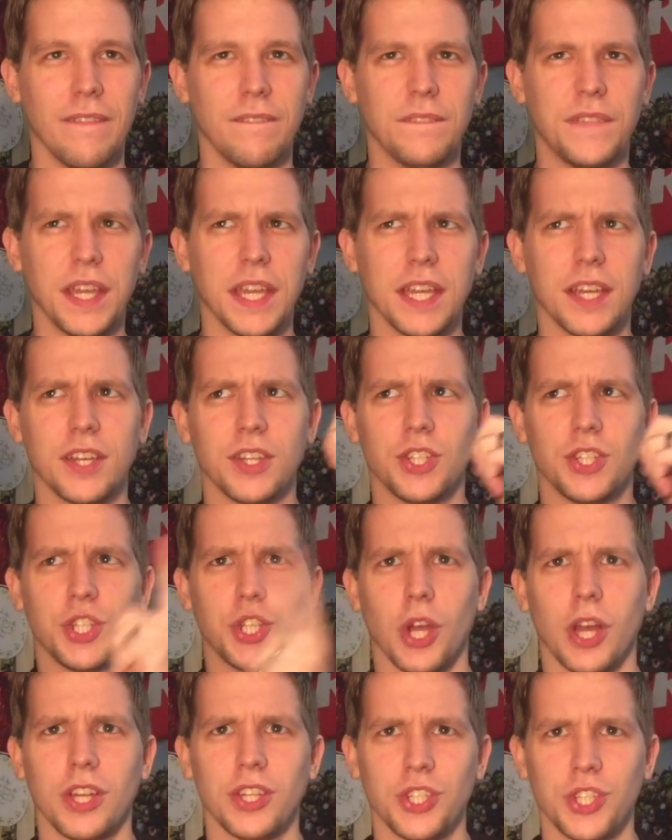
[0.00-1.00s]
via
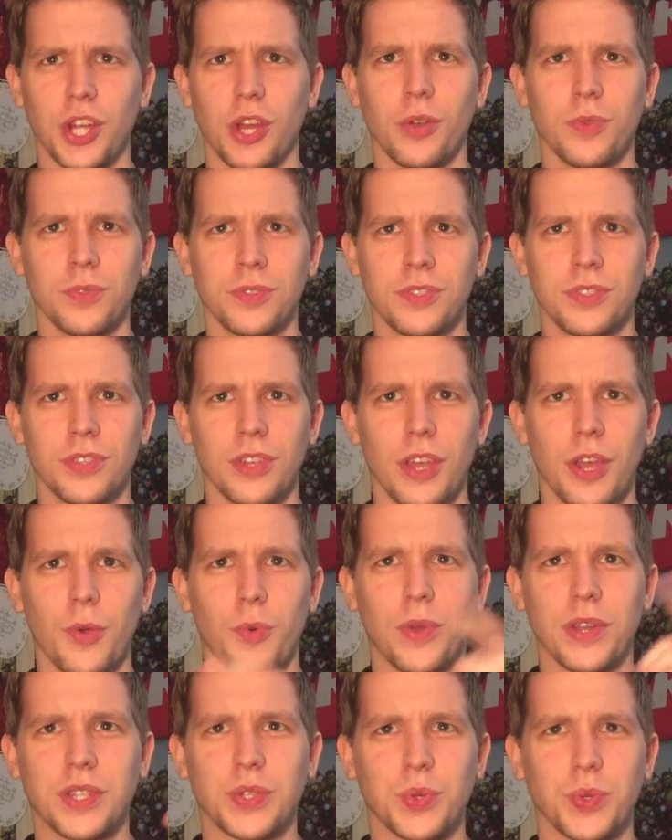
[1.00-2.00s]
John Jones,
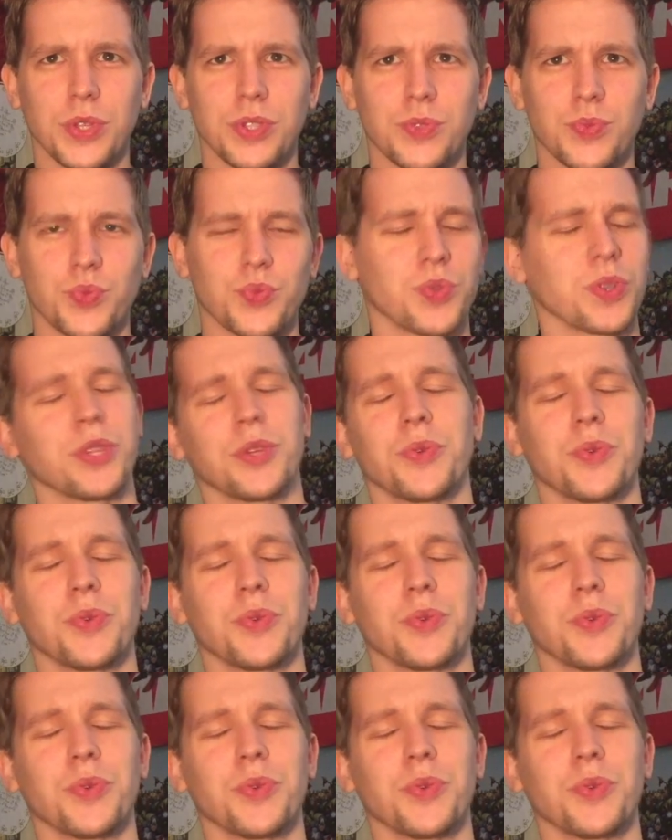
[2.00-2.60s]
which was really,